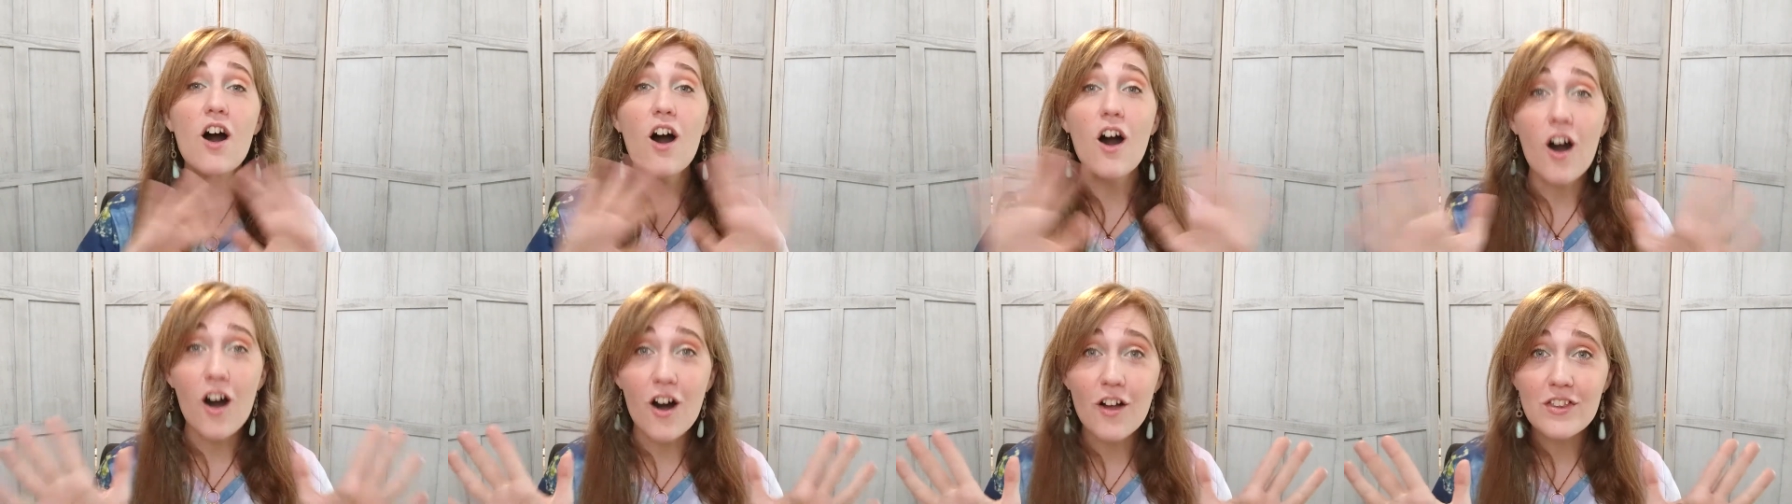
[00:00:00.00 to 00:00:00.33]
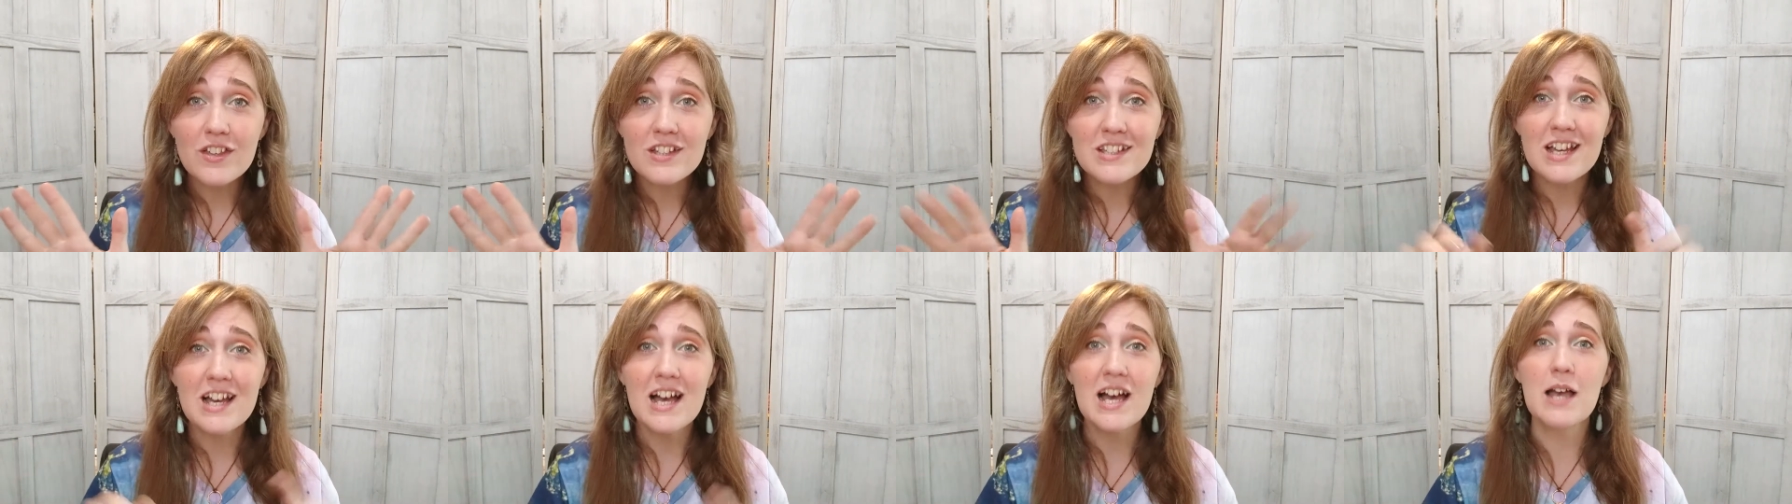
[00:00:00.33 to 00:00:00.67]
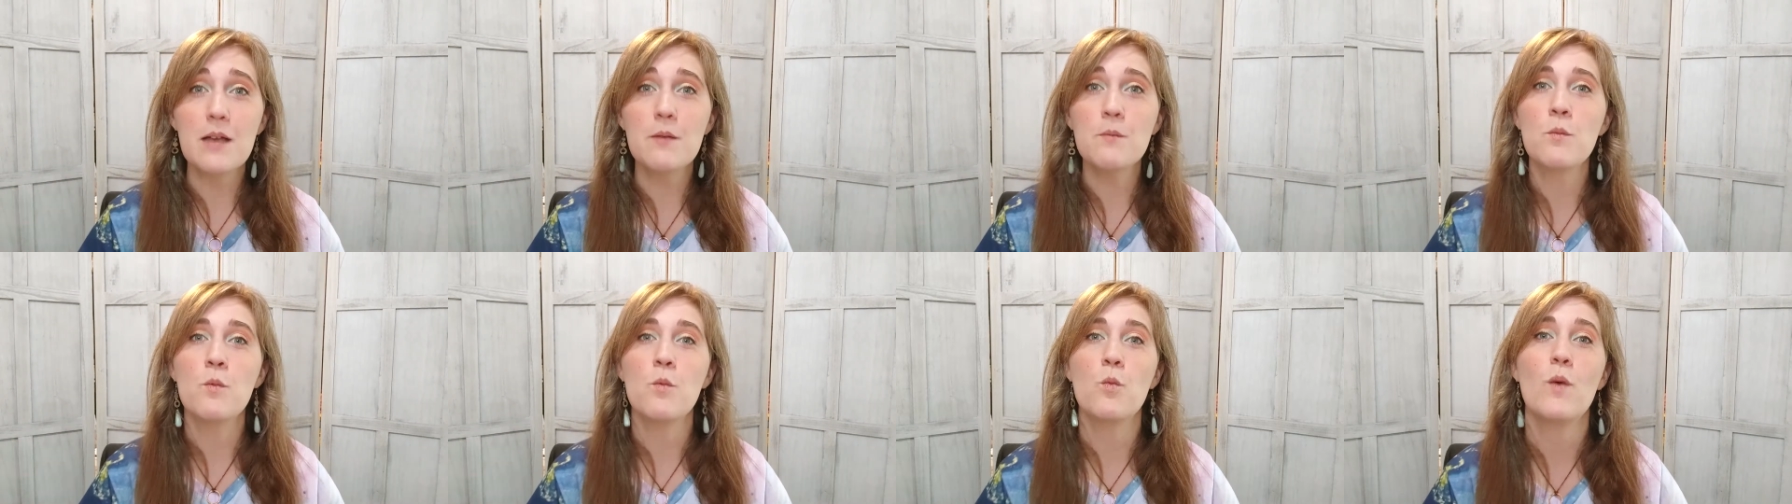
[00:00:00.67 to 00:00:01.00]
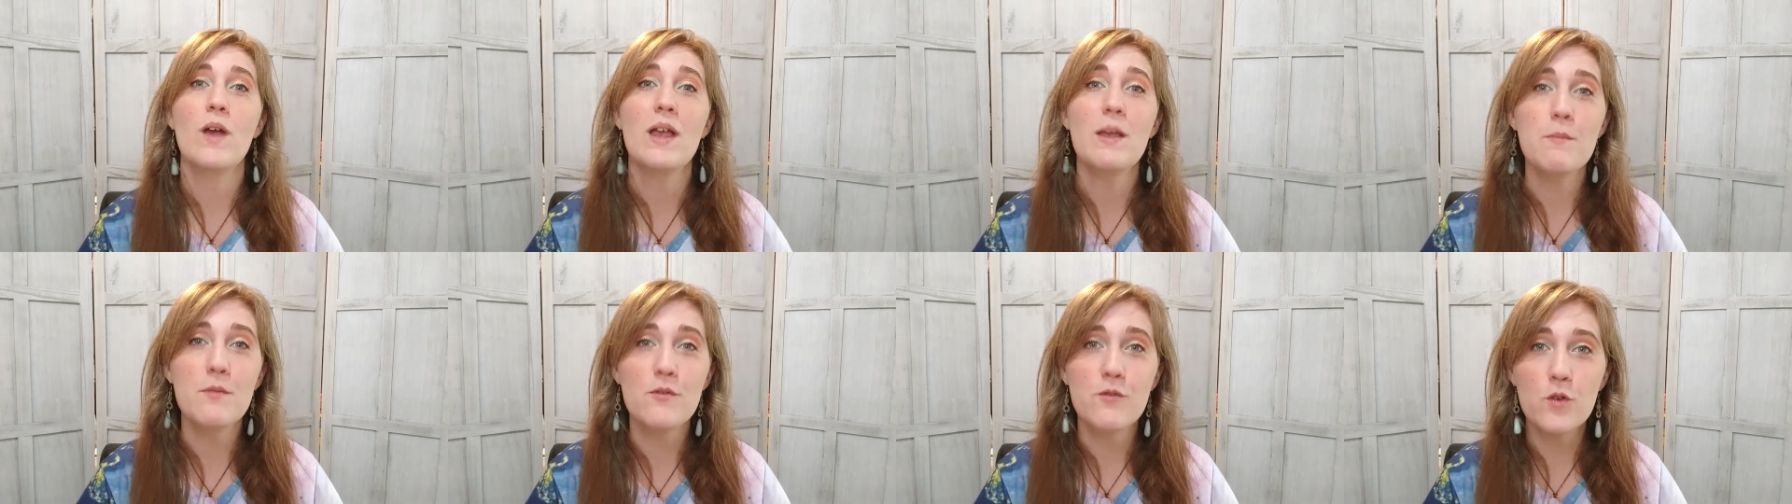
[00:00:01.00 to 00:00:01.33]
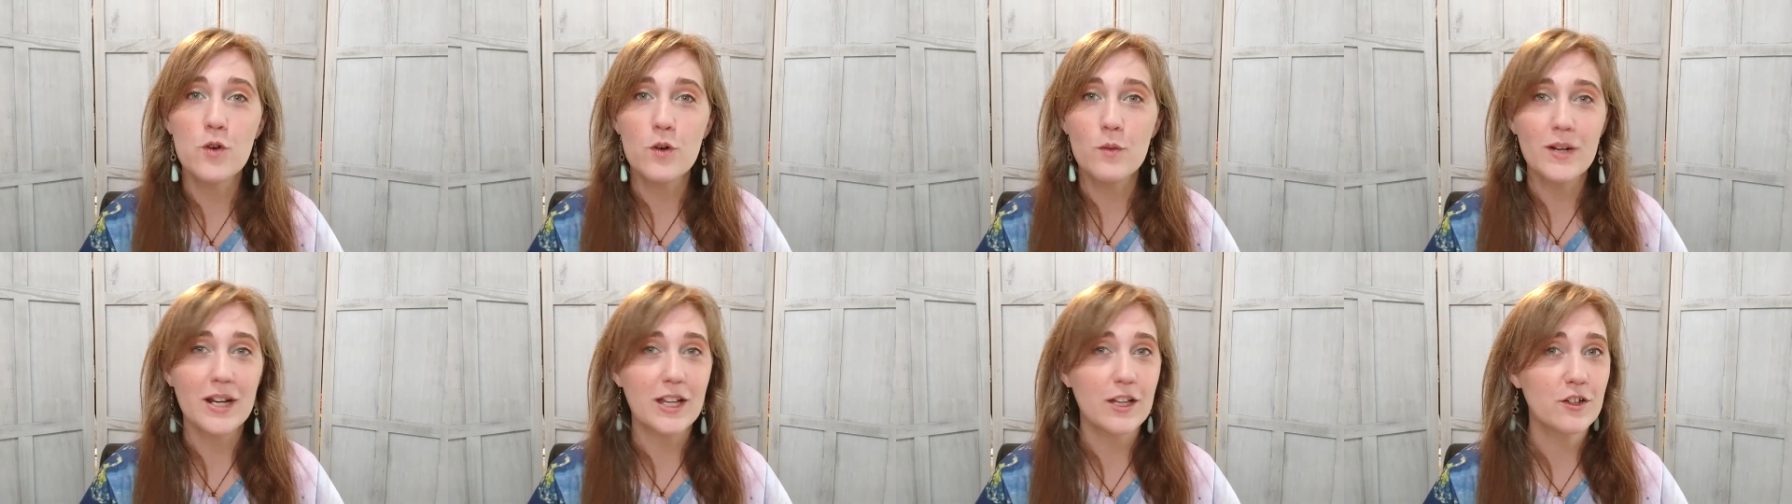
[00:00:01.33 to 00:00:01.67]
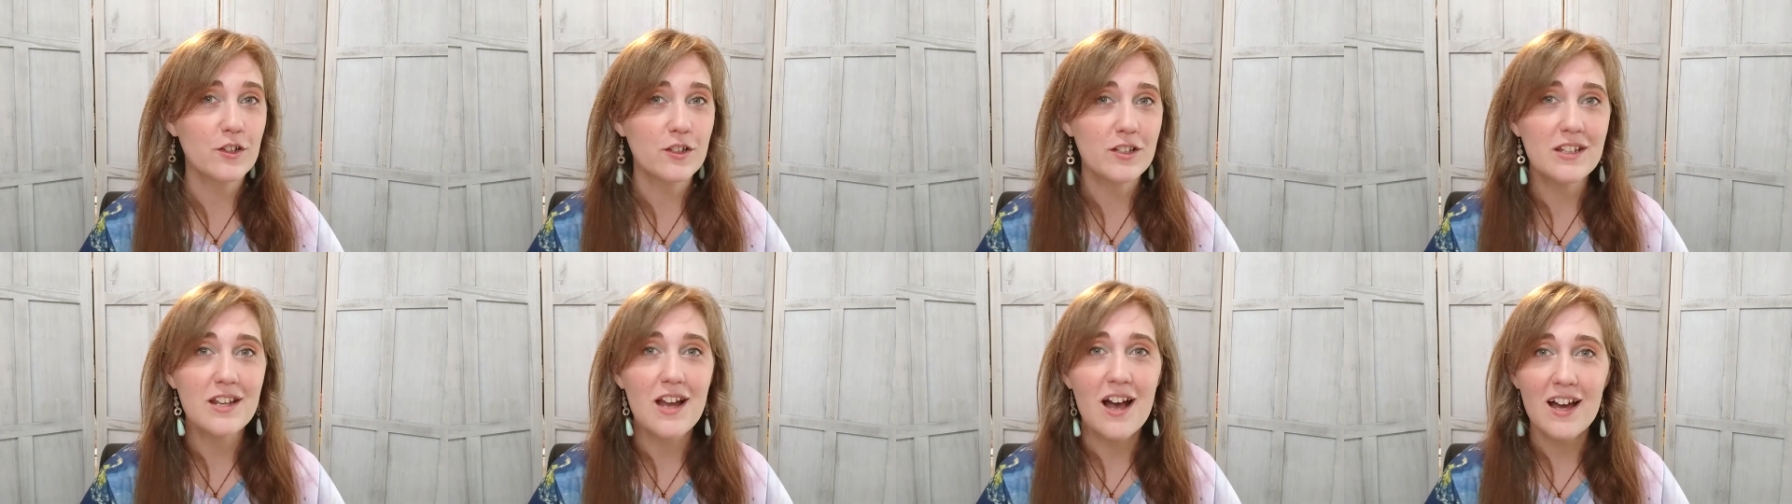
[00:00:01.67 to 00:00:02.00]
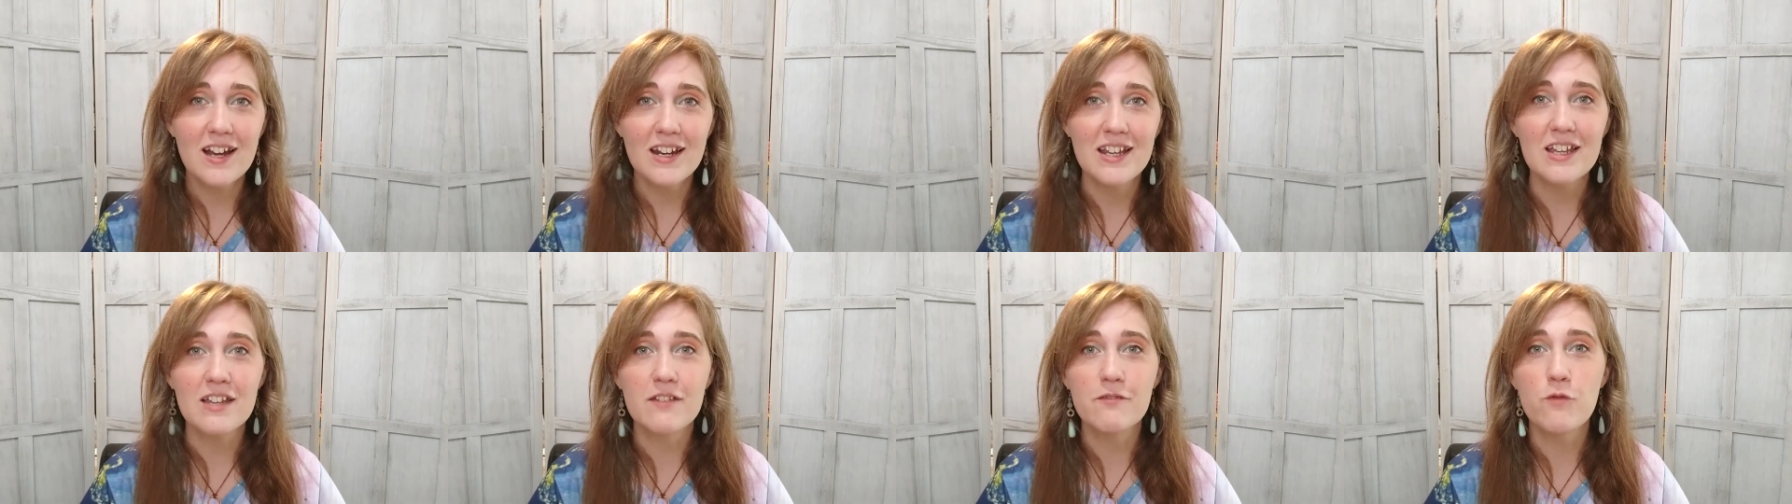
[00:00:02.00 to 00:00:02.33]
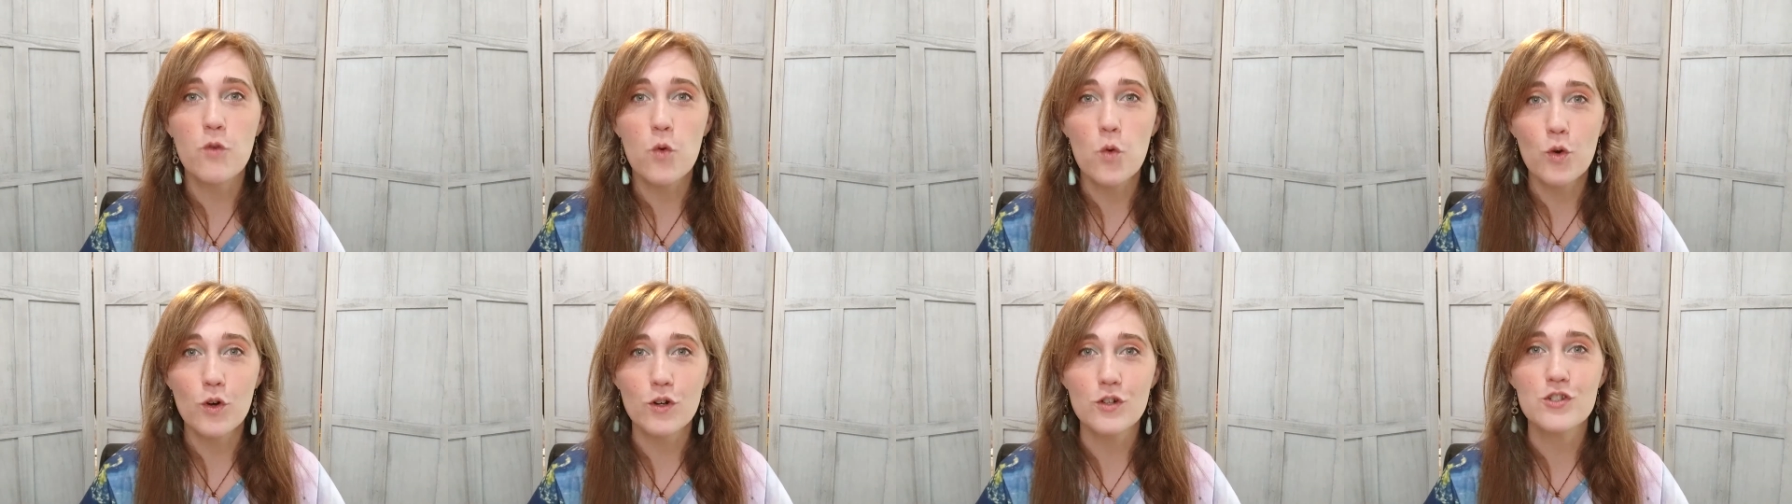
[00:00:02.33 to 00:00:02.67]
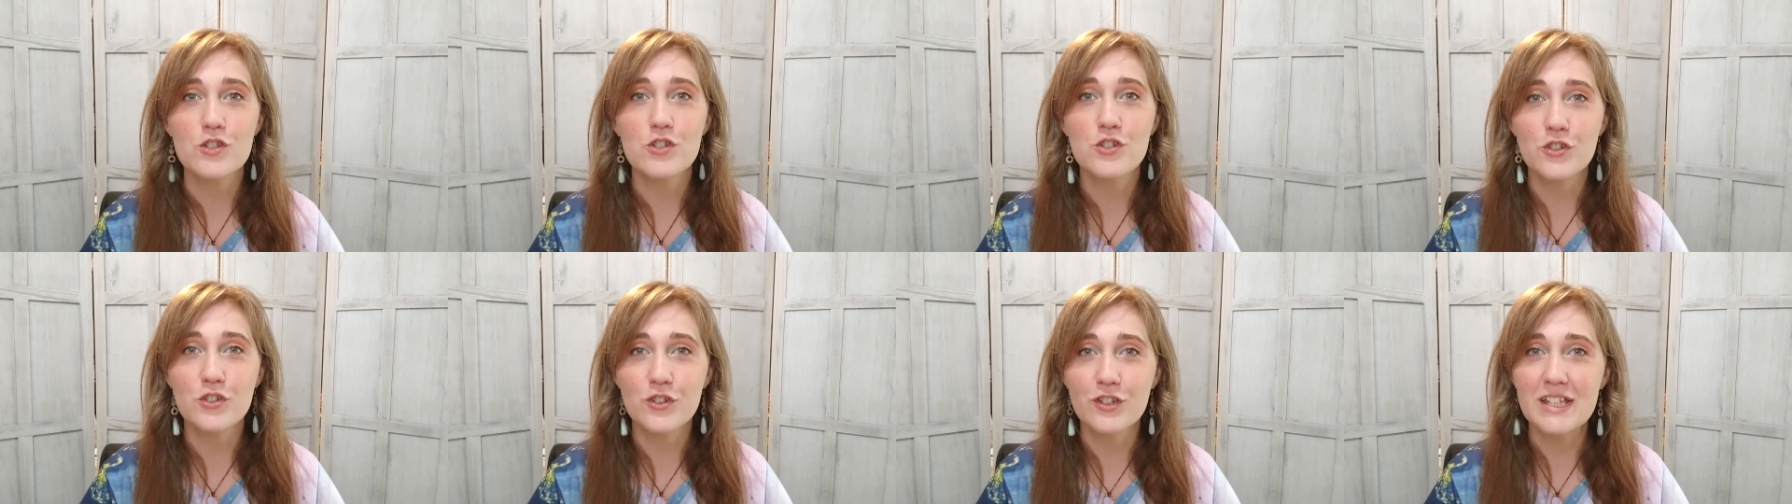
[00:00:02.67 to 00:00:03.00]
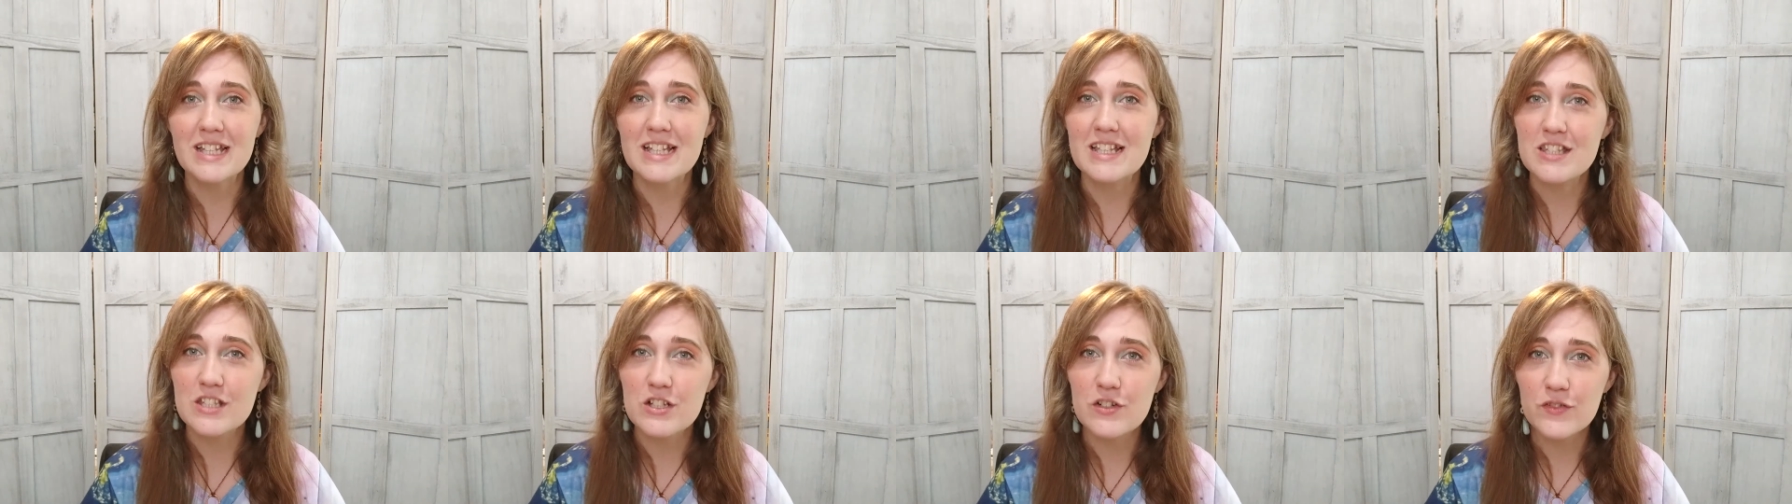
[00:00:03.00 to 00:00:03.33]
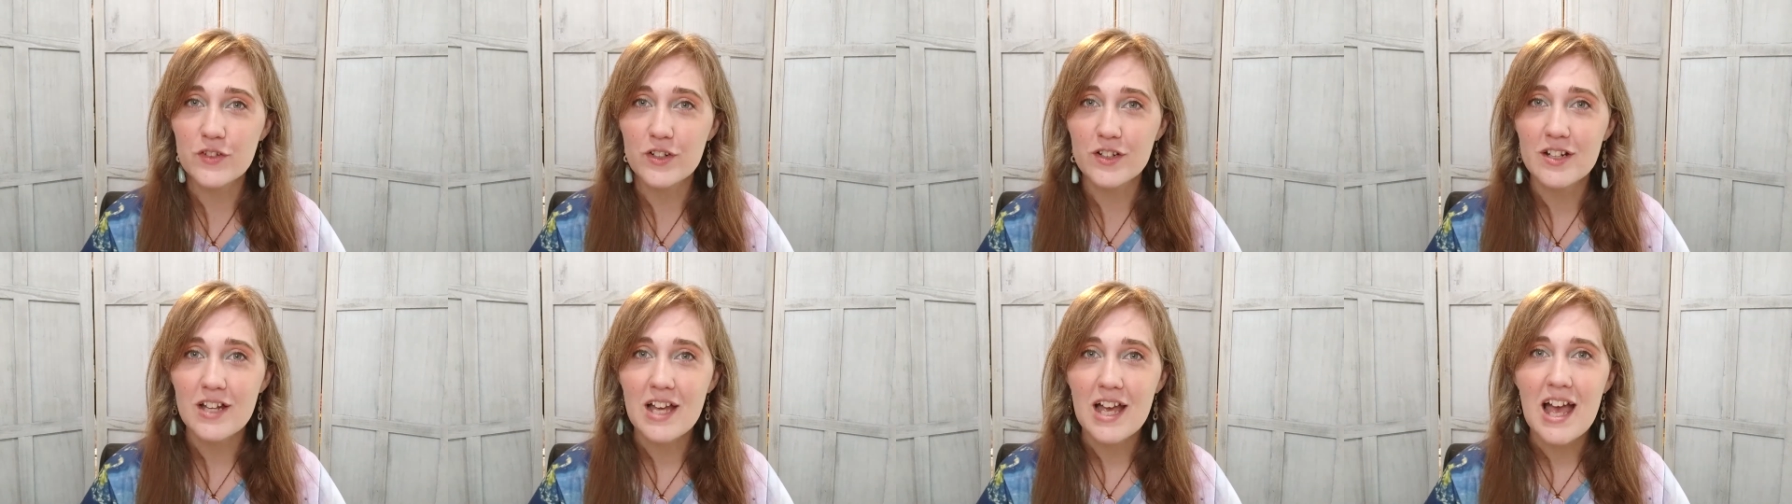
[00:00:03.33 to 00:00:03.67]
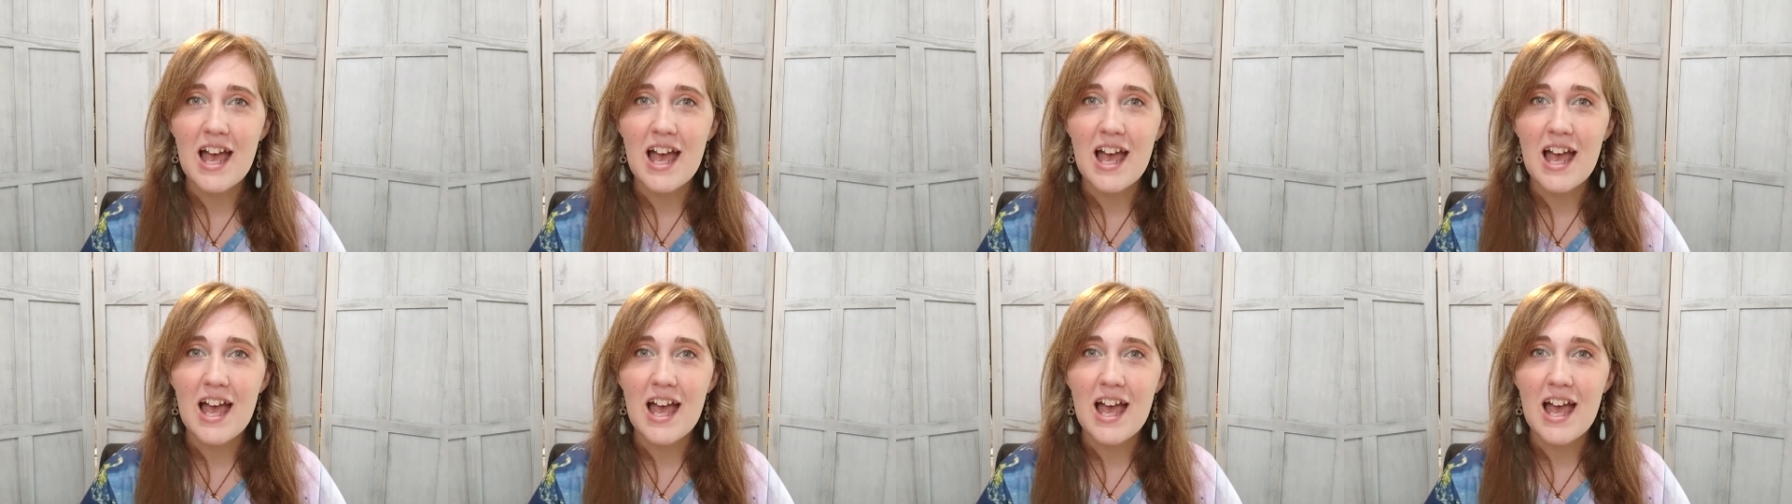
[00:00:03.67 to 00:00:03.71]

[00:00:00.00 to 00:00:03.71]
all the time way before when I could not afford sterling silver.